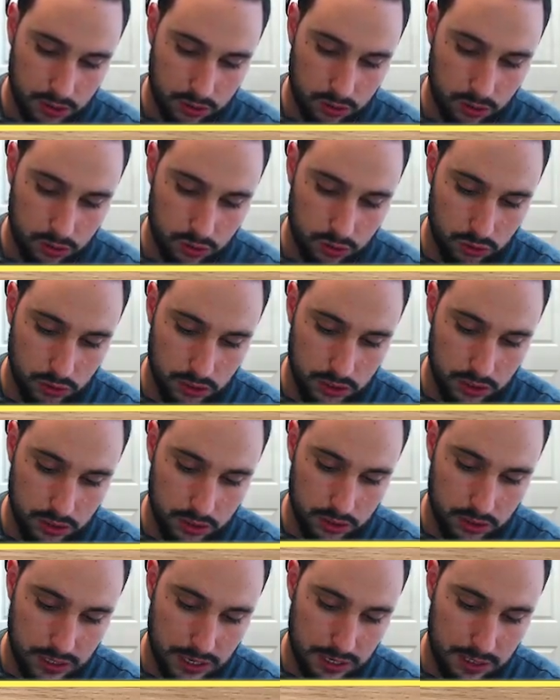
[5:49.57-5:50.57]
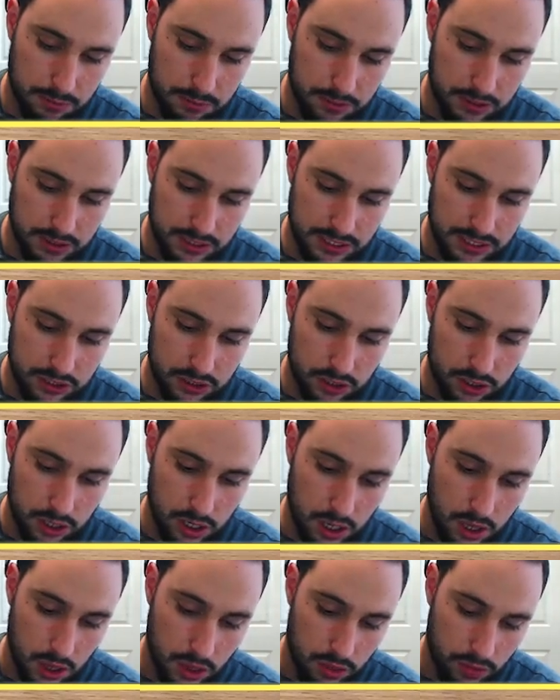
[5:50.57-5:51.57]
to join the game's prestige
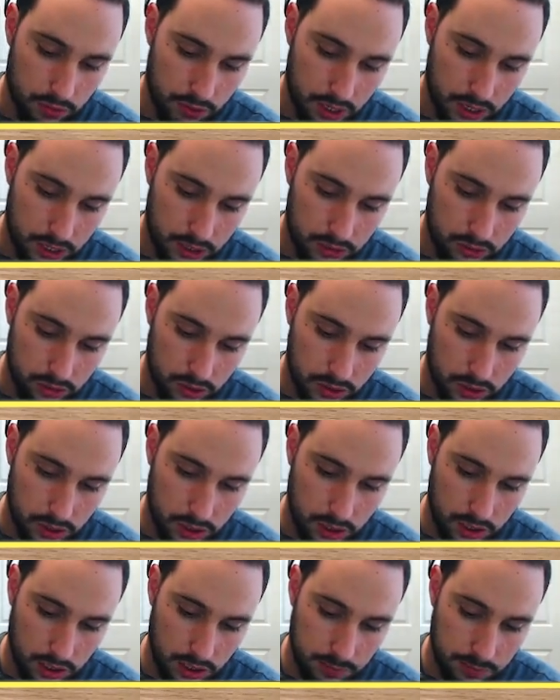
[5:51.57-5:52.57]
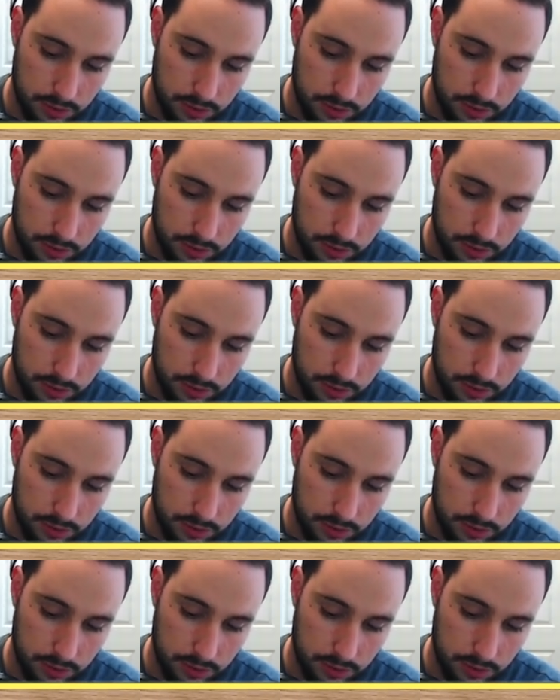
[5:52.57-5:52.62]
three hundredth club.